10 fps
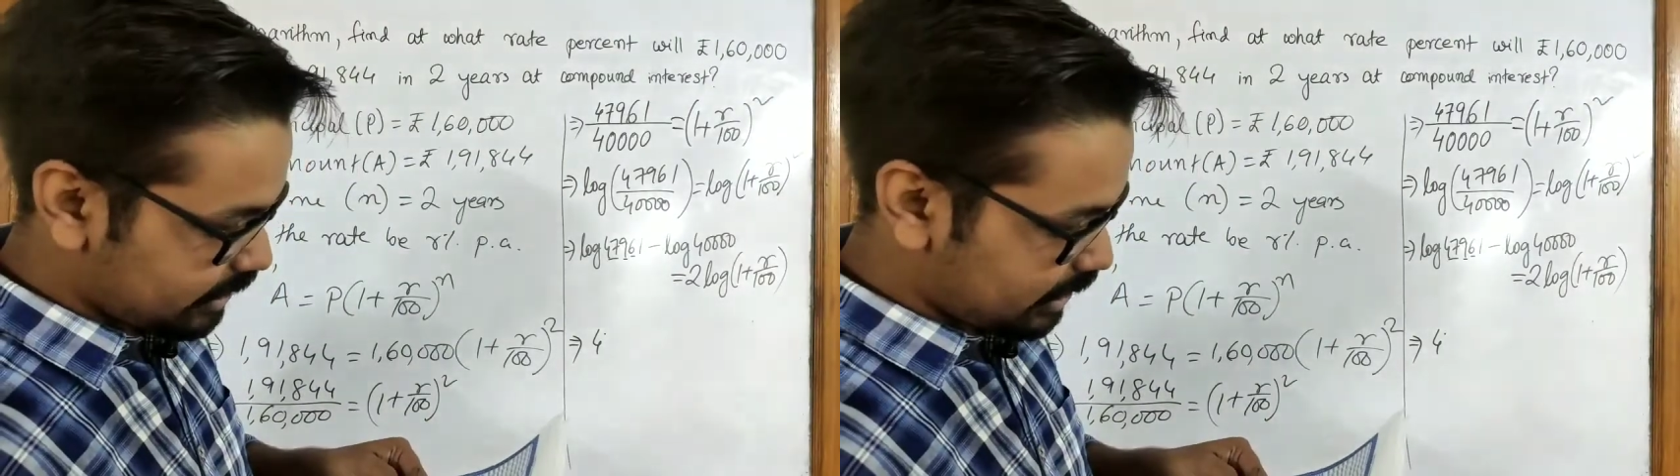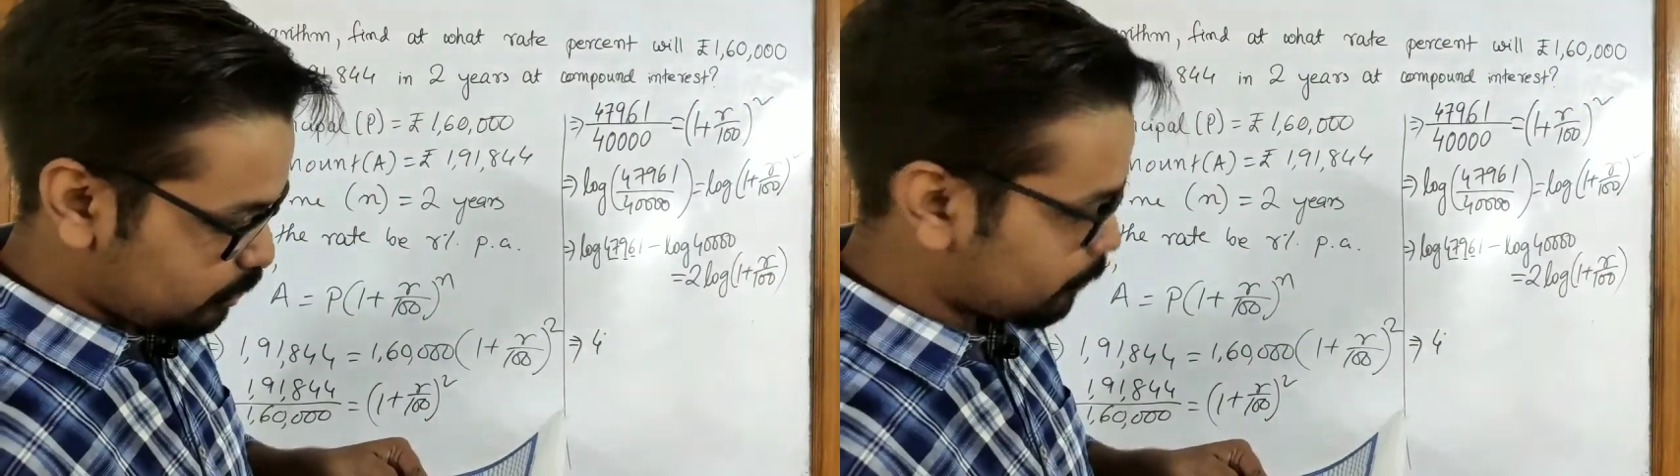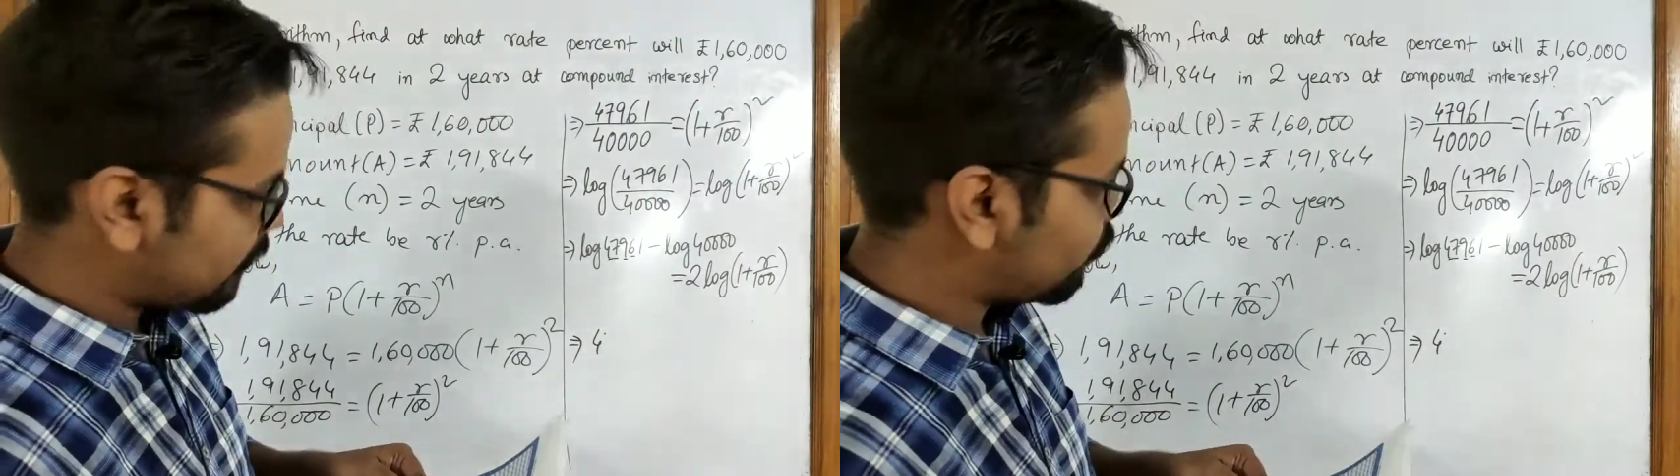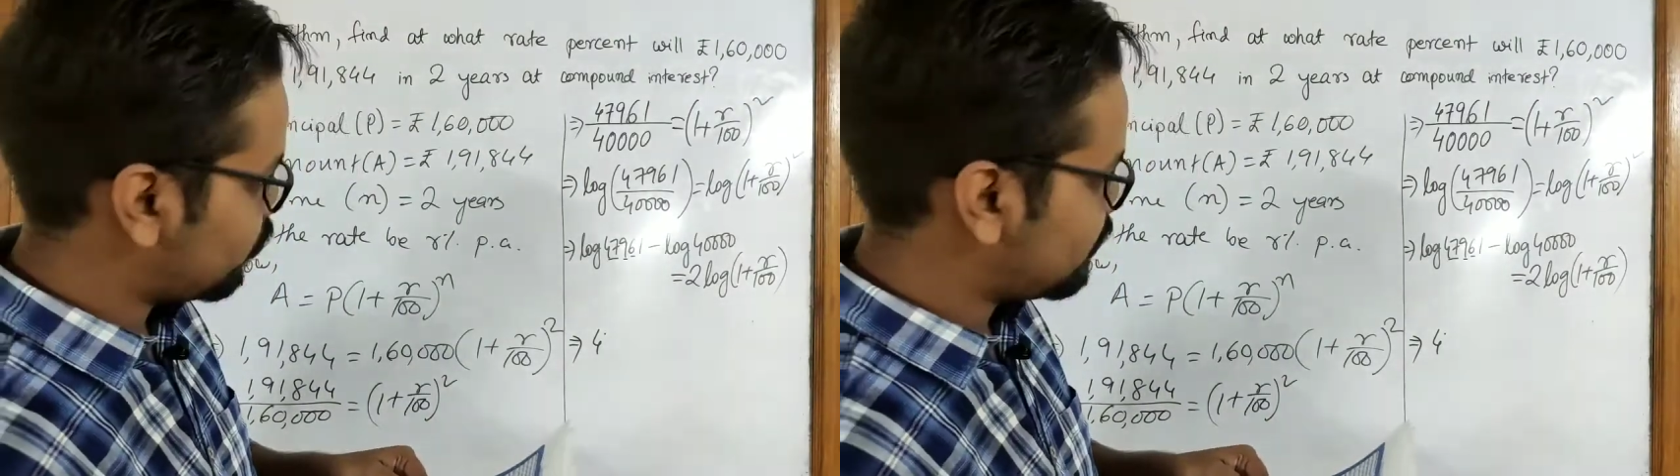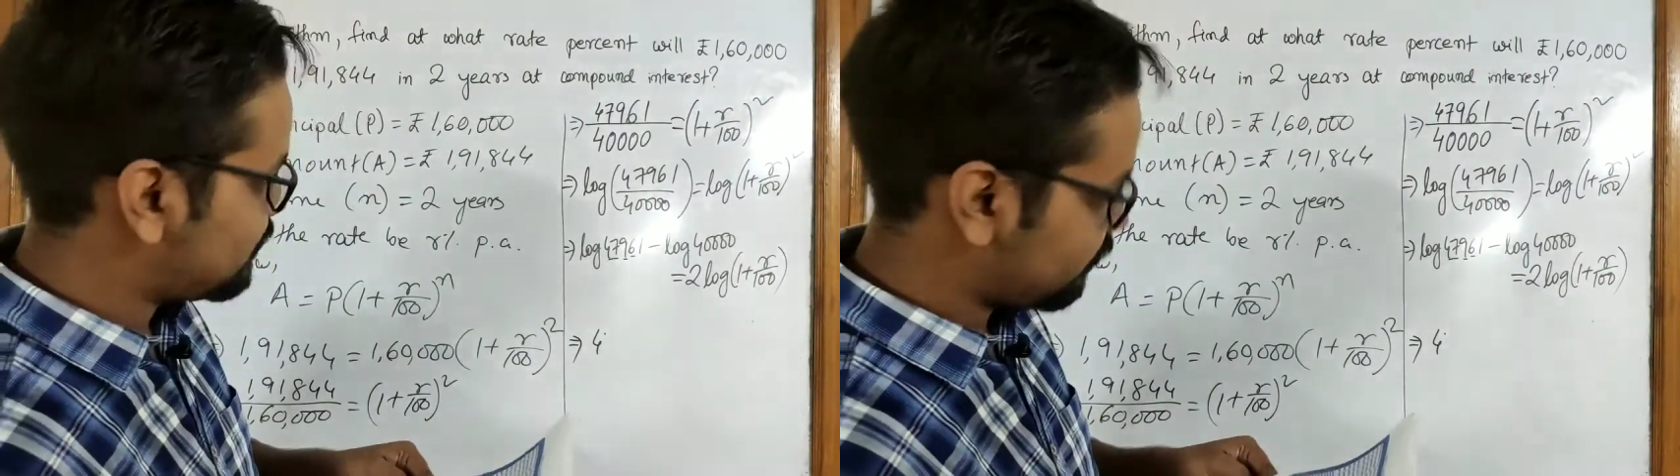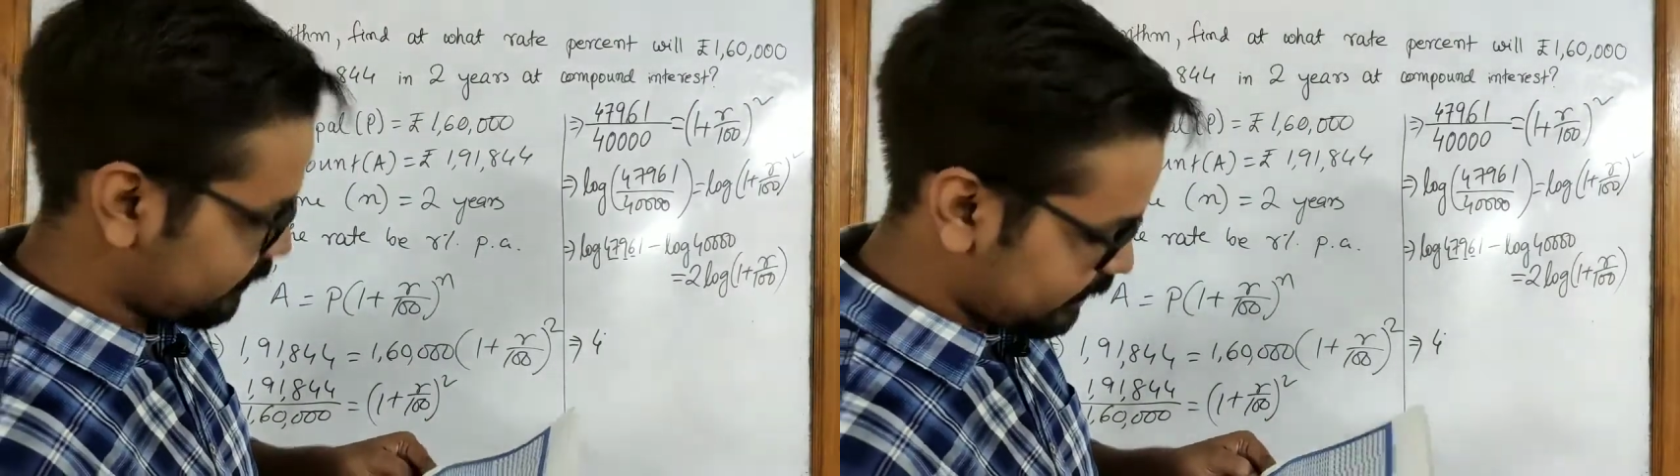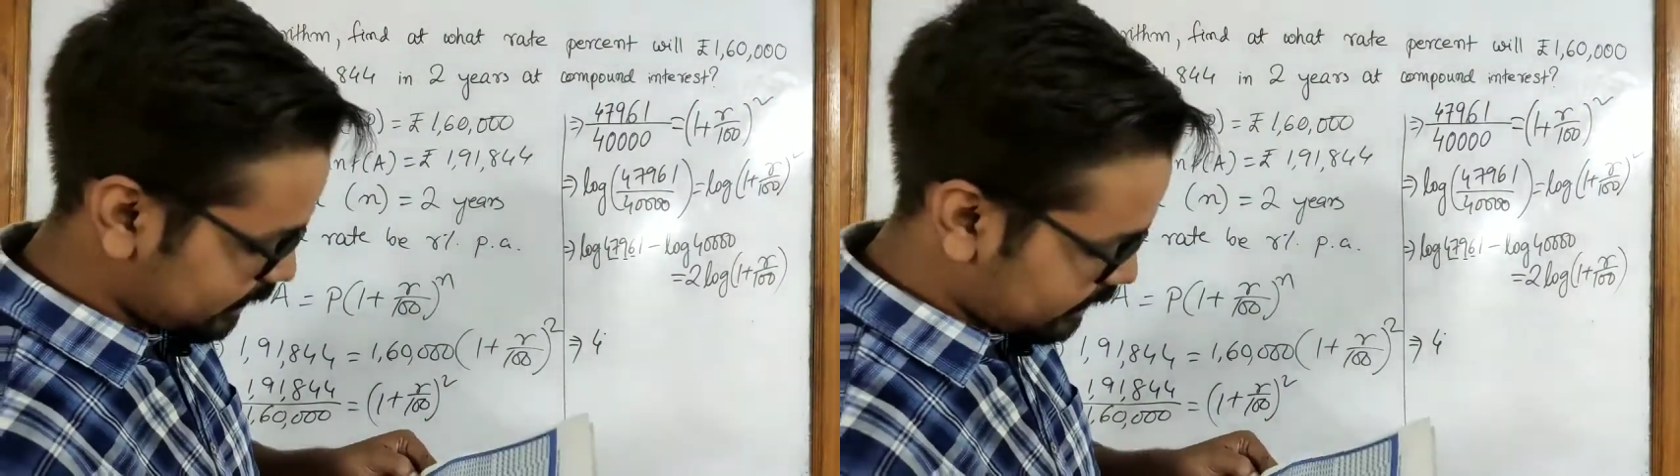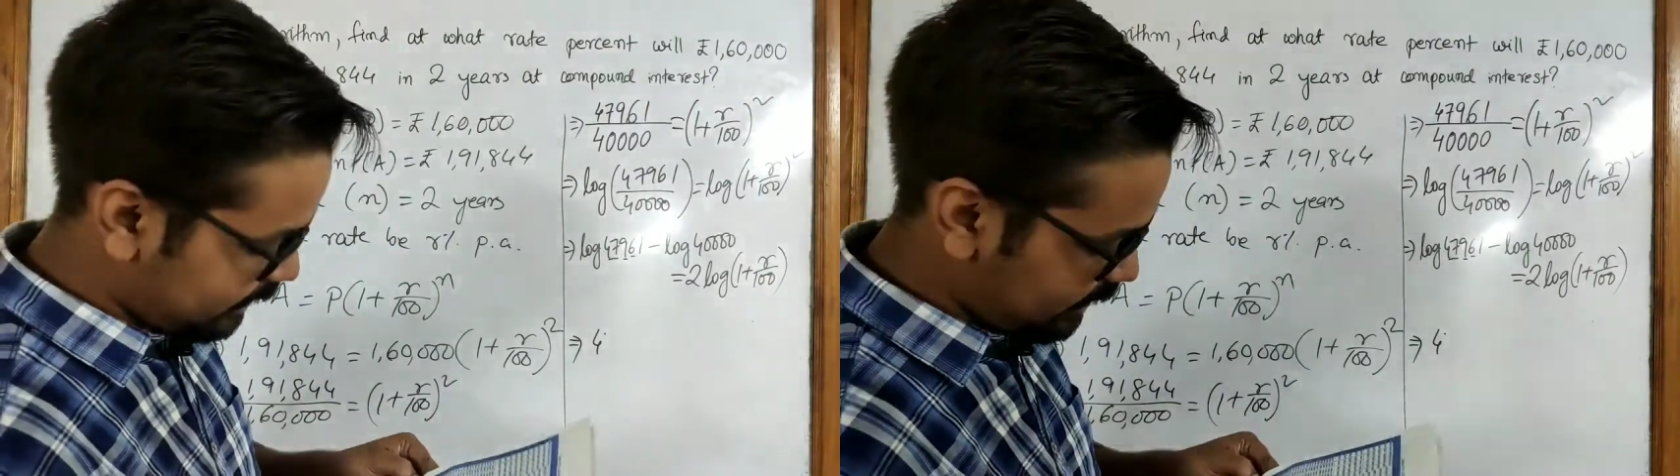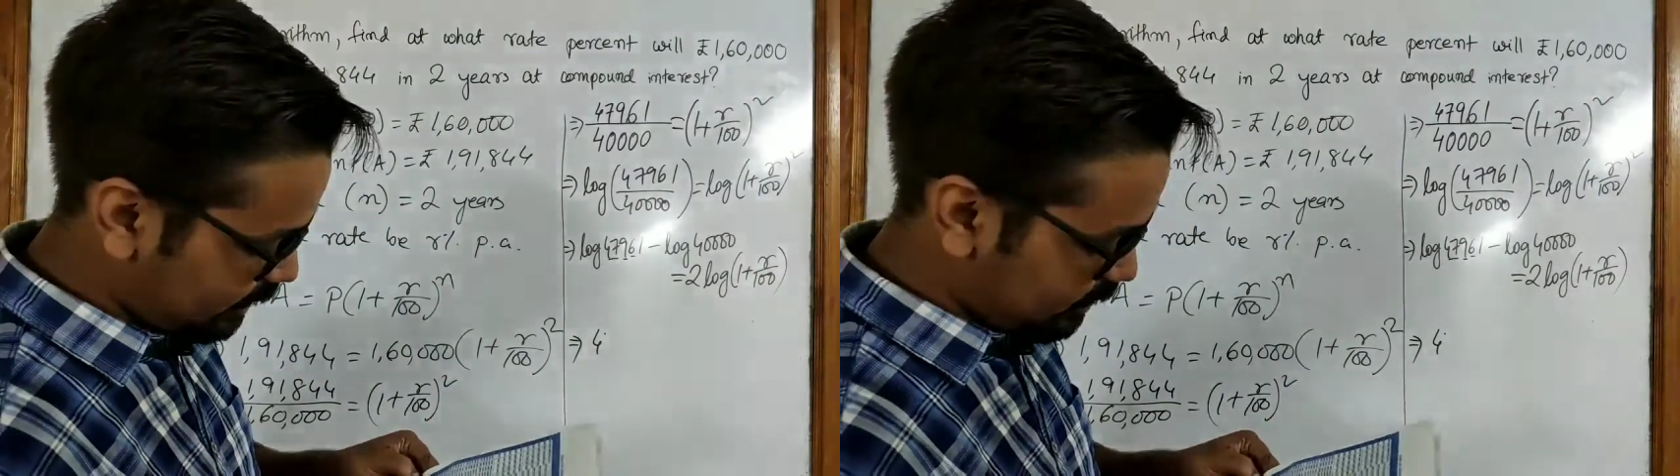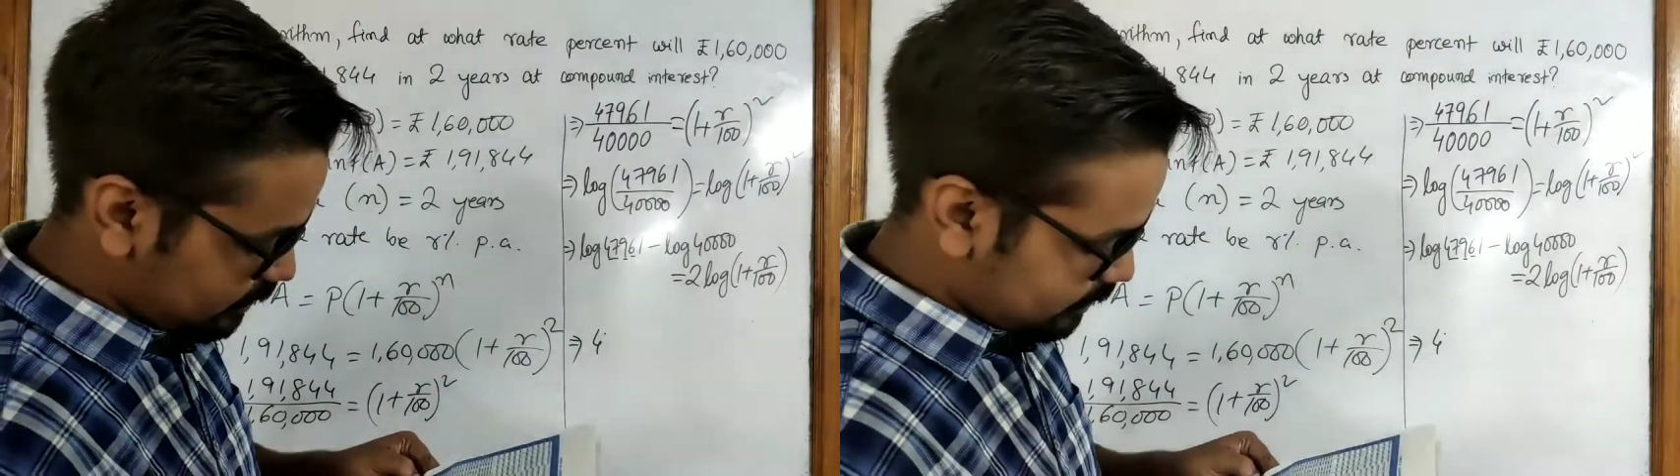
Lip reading: Yeah, I got my 47. Then I need